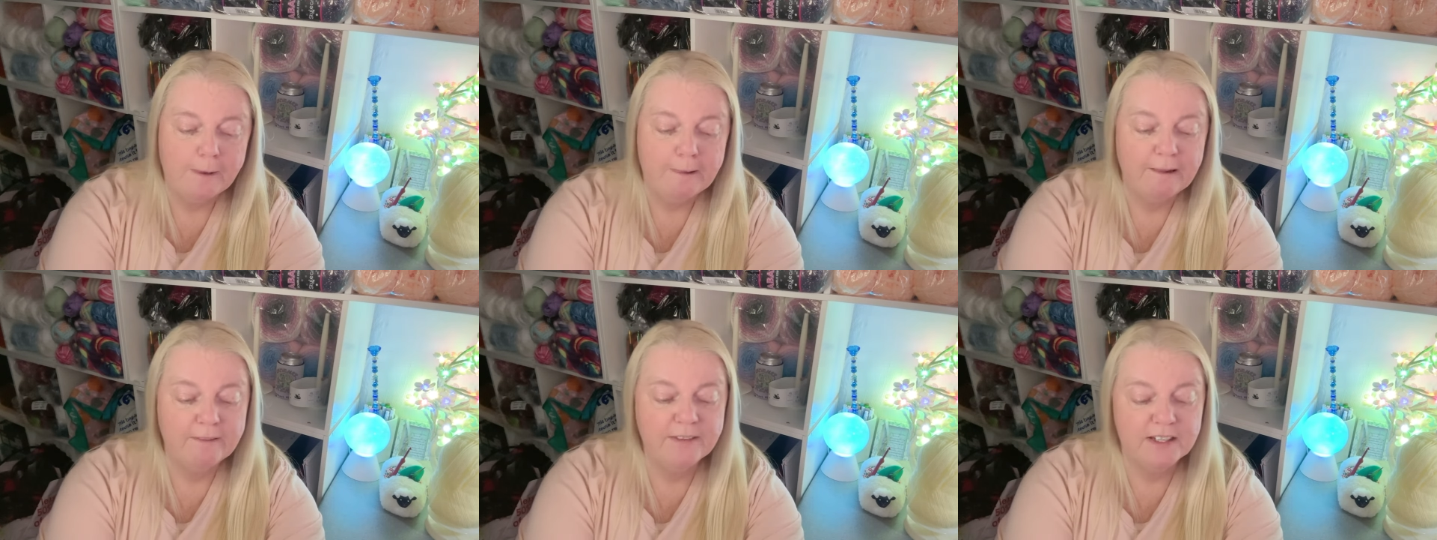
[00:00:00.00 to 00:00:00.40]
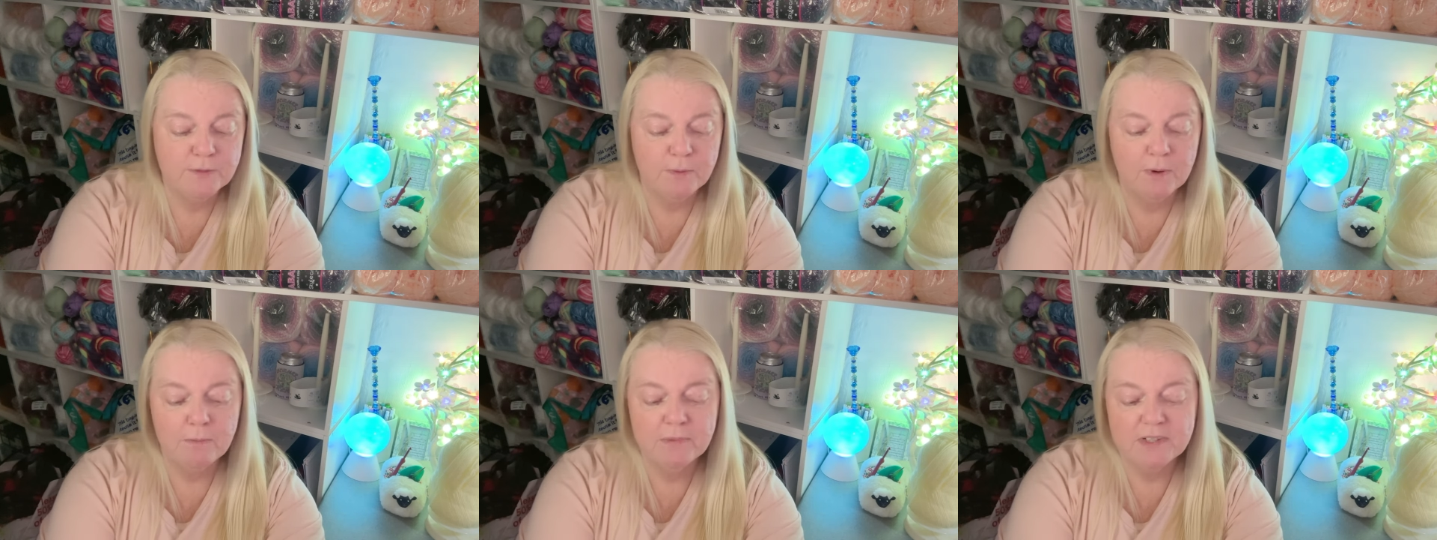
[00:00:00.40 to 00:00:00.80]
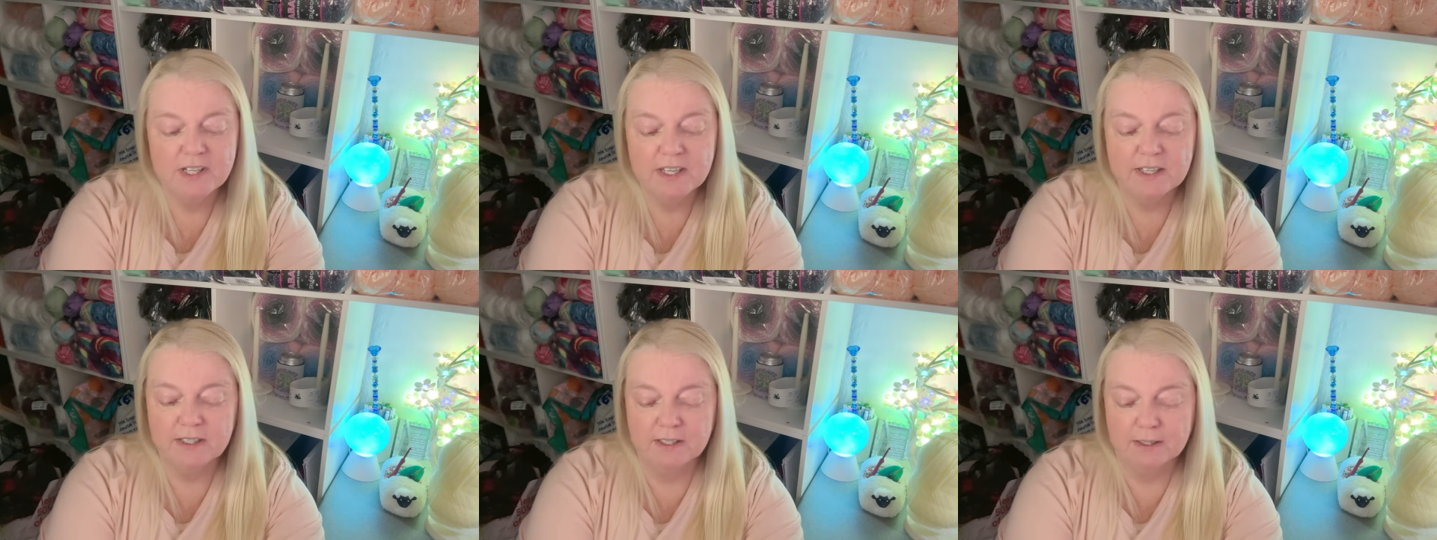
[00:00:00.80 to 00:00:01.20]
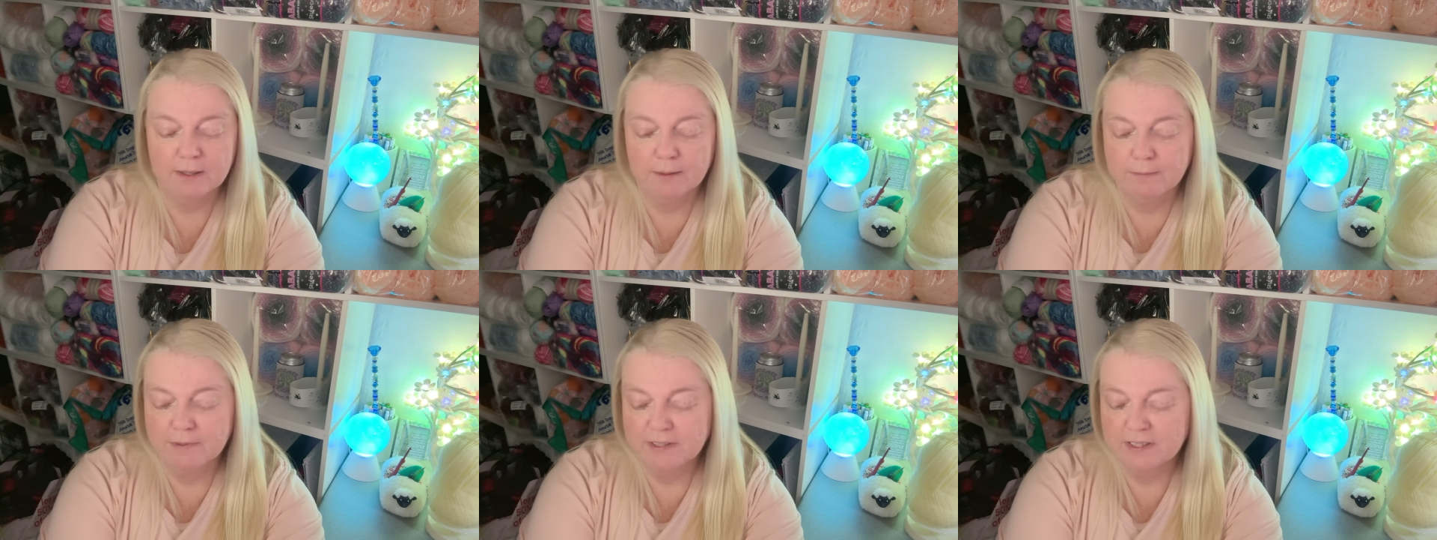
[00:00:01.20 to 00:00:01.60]
And there's one particular
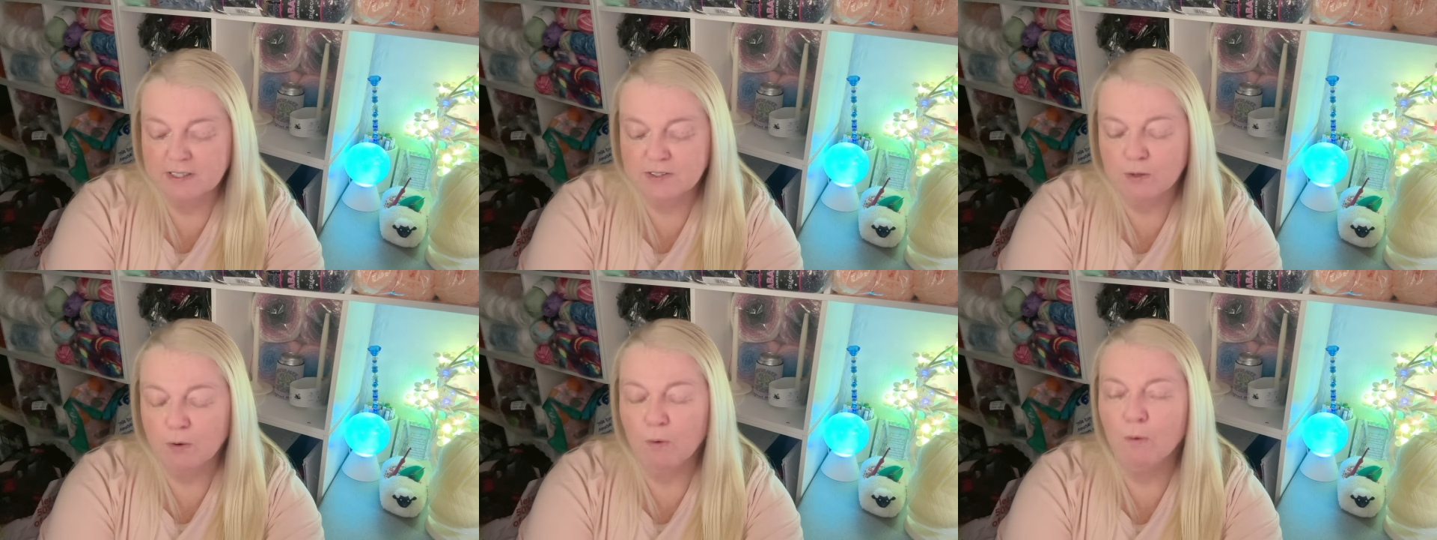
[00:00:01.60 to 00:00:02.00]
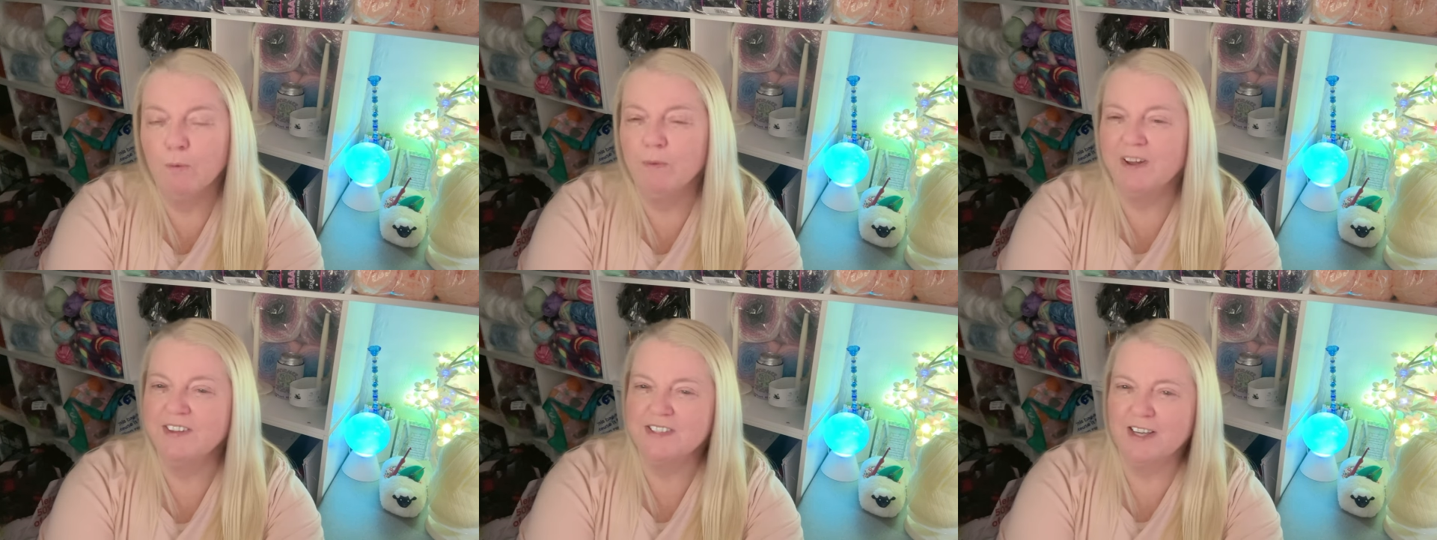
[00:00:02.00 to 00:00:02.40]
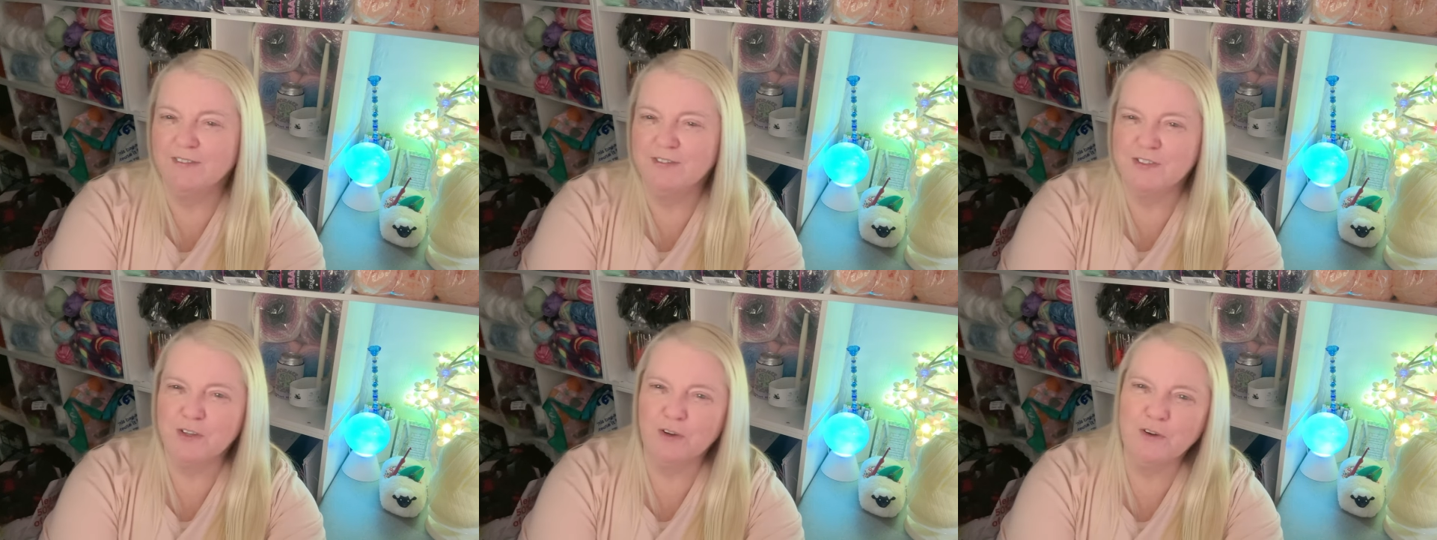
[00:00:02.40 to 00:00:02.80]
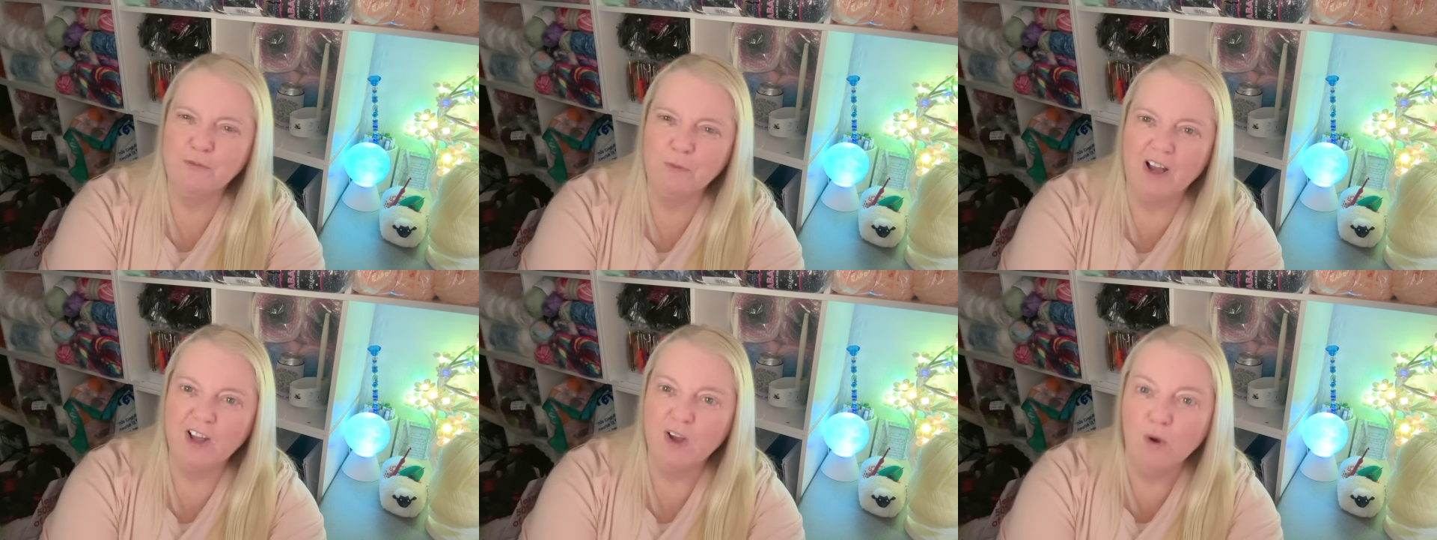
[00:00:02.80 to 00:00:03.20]
company that's always out of stock of
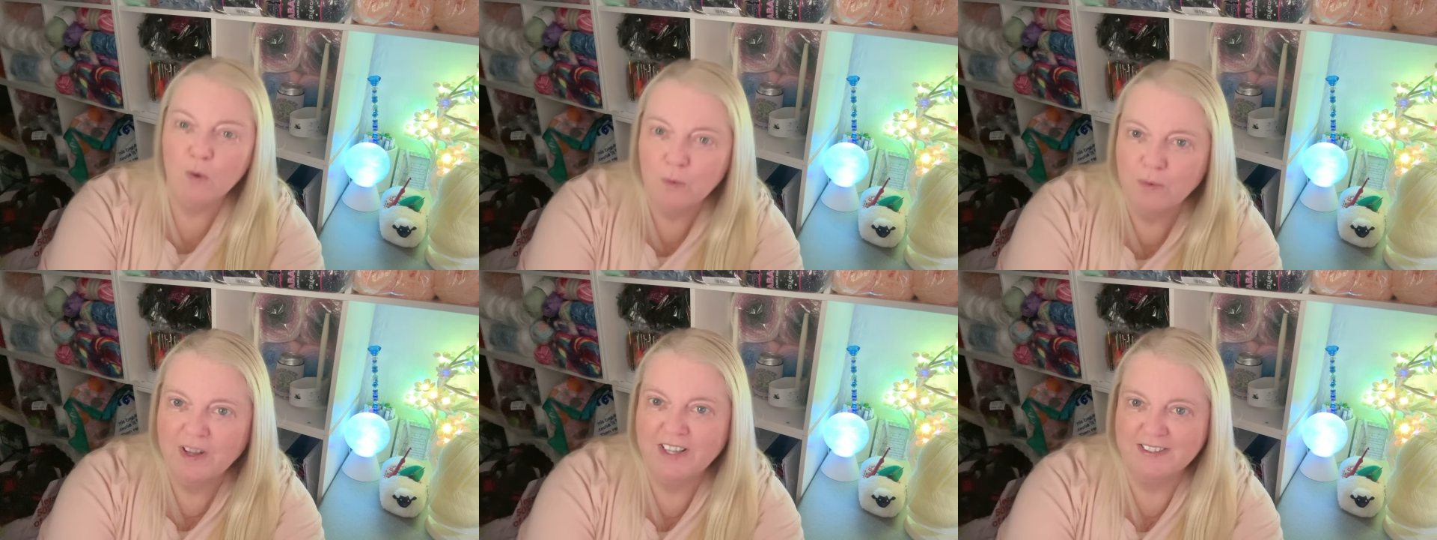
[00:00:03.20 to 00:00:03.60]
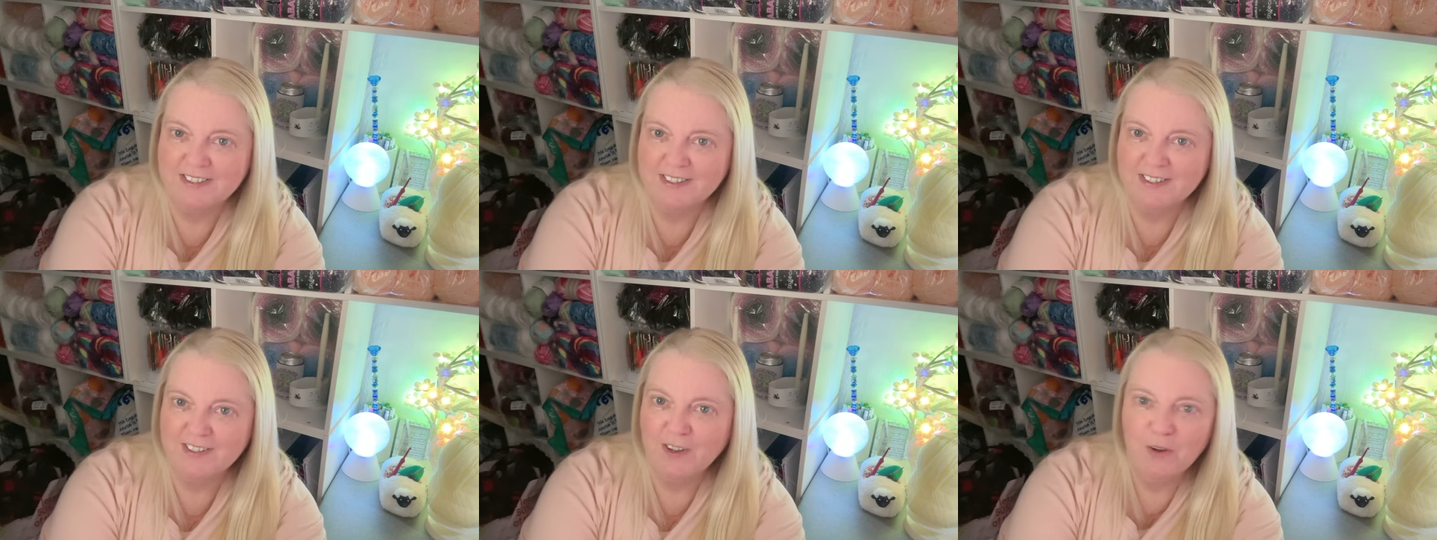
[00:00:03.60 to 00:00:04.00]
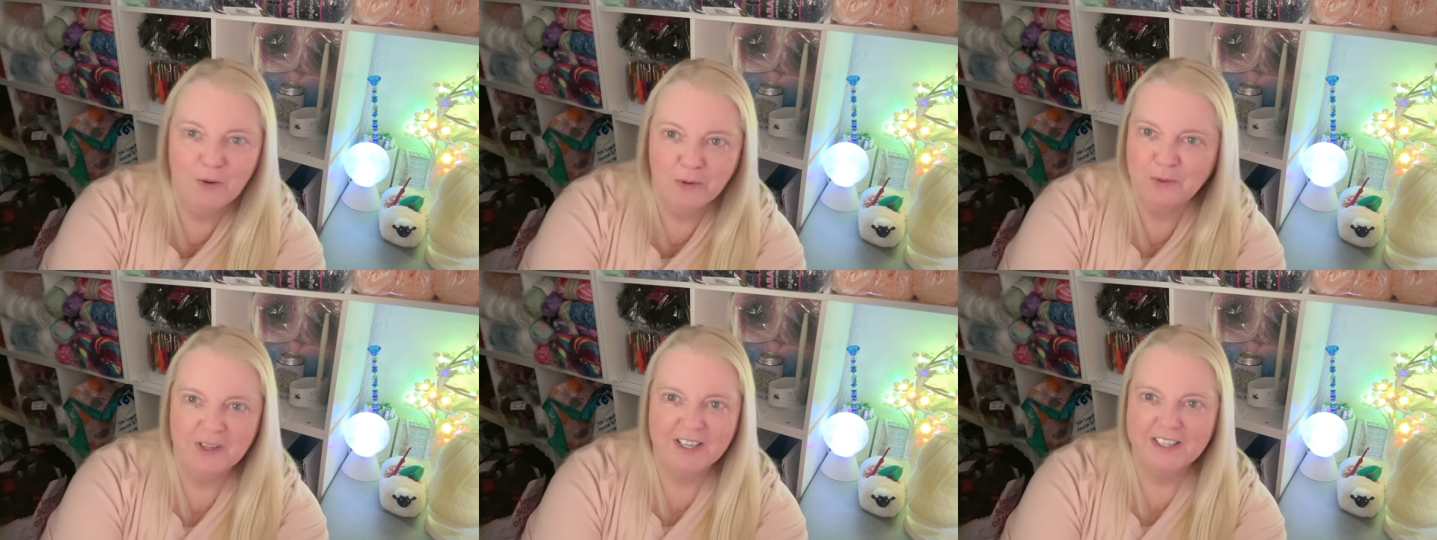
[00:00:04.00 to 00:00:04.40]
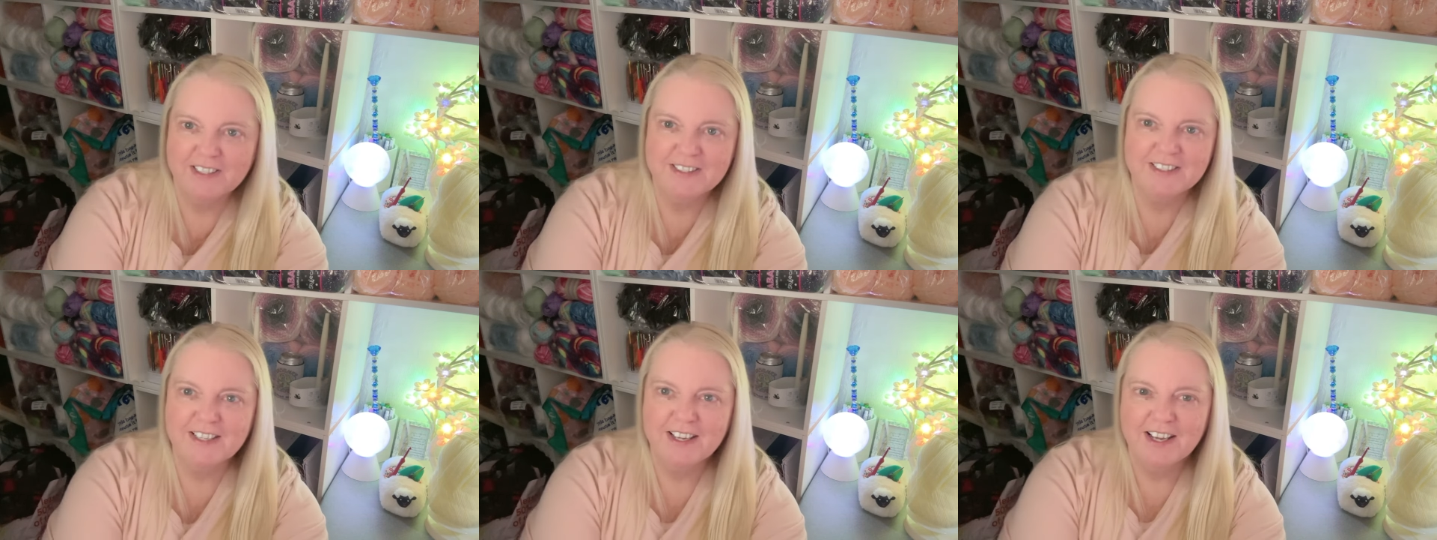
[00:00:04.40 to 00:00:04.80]
white, always, always.